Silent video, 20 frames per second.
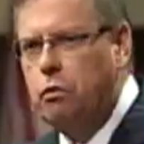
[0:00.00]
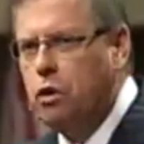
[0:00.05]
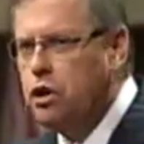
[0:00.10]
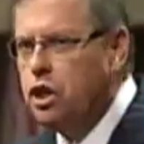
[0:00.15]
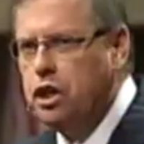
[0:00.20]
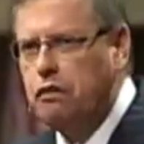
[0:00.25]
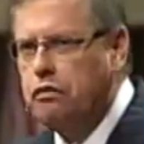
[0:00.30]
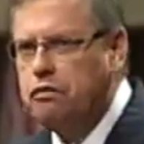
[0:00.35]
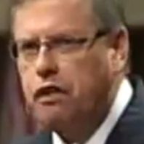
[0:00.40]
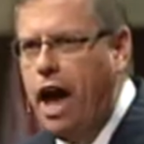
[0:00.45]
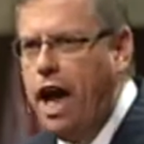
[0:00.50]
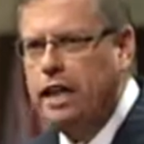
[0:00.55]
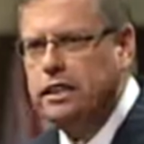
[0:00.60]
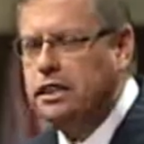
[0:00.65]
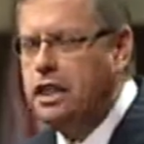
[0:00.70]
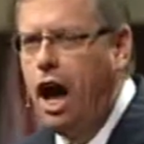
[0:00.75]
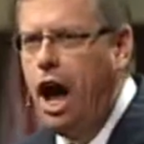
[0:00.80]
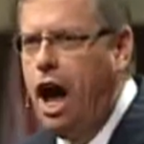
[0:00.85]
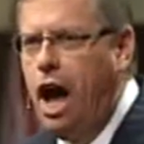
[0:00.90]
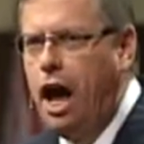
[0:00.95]
we're going to find
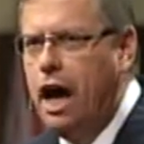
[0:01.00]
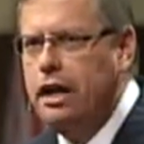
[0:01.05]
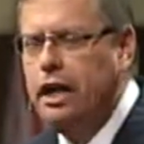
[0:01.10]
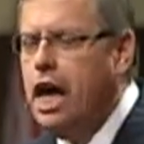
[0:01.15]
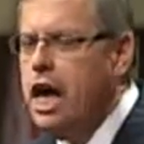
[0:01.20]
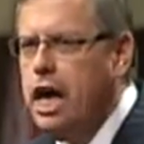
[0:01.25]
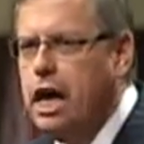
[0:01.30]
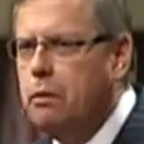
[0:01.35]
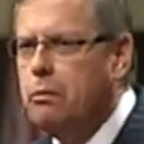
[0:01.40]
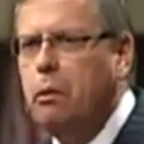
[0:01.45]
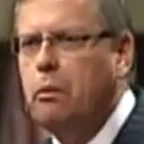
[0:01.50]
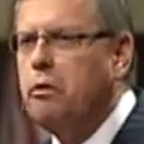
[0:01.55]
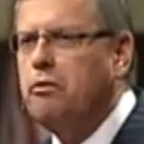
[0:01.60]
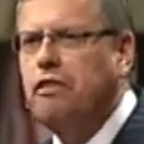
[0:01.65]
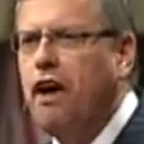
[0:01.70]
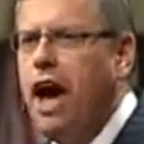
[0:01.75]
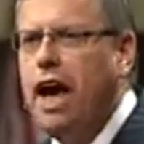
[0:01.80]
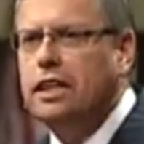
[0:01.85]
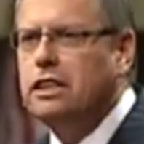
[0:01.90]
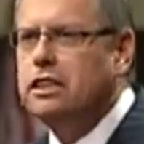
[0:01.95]
God. And when we
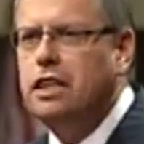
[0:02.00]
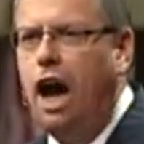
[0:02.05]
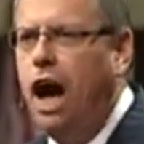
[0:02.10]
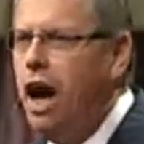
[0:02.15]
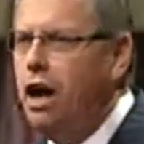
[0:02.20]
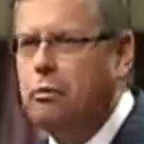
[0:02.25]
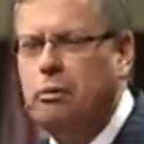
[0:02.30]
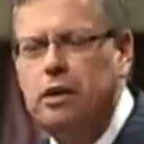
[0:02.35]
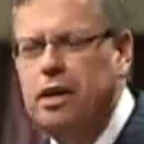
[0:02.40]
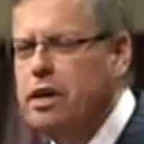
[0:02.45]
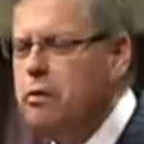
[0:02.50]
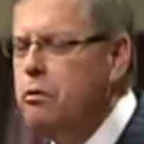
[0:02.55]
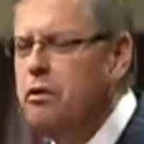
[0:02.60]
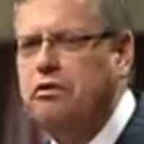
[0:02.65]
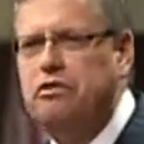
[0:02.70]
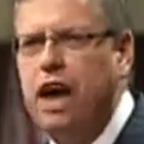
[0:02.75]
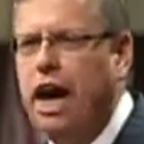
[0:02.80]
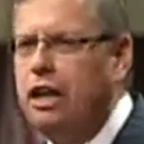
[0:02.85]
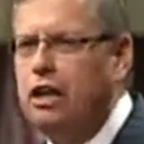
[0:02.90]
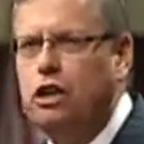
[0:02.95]
find God, then
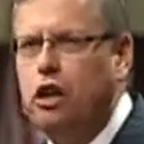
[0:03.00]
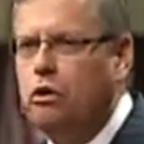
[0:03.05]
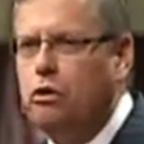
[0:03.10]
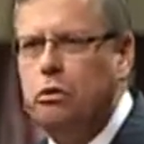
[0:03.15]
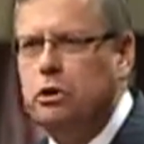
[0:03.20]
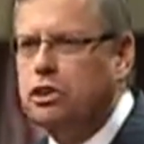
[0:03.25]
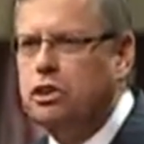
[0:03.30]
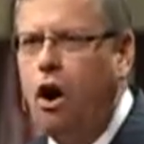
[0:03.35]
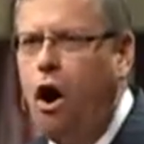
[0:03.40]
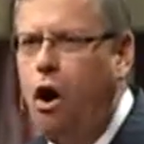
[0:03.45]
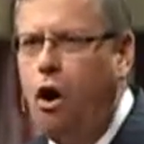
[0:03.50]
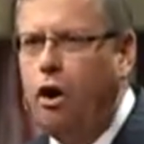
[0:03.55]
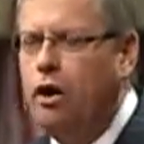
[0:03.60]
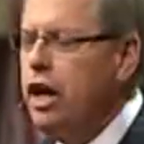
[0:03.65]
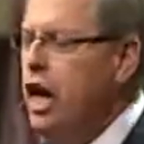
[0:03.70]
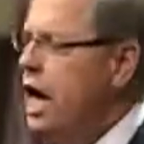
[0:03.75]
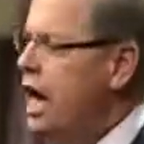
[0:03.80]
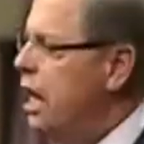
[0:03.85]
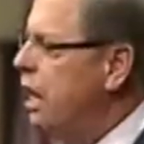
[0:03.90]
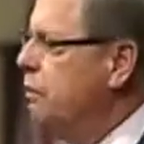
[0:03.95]
we've got to go to his heart.
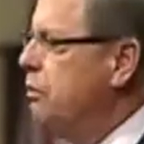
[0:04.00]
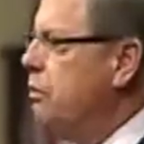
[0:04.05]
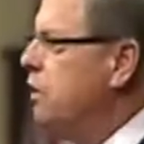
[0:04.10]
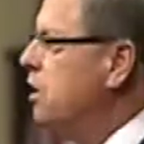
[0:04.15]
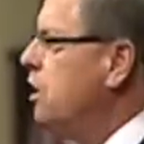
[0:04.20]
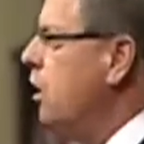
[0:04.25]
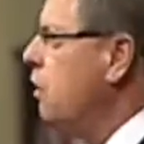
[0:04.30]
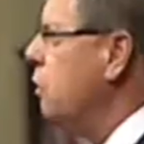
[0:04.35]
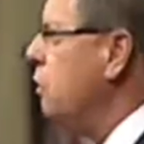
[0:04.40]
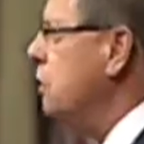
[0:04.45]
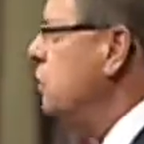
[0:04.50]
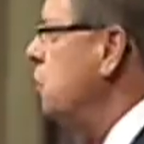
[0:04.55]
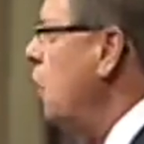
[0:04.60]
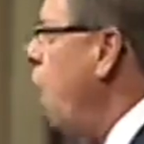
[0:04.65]
And if we go to his